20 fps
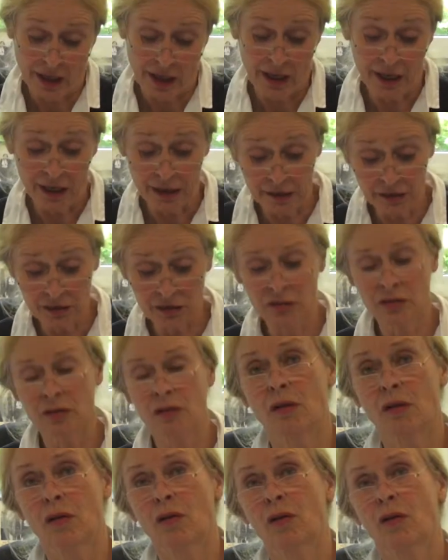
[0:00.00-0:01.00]
and
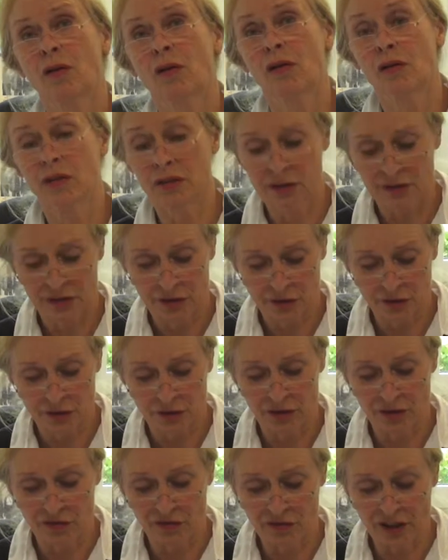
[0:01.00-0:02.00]
or to
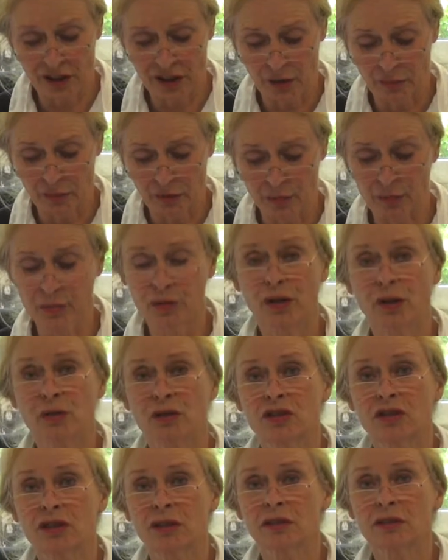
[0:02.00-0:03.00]
develop
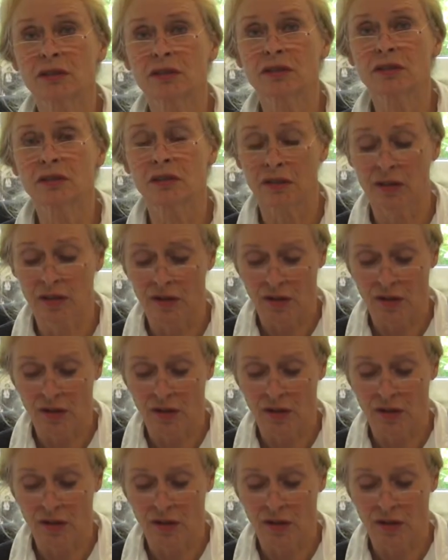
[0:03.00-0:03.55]
approaches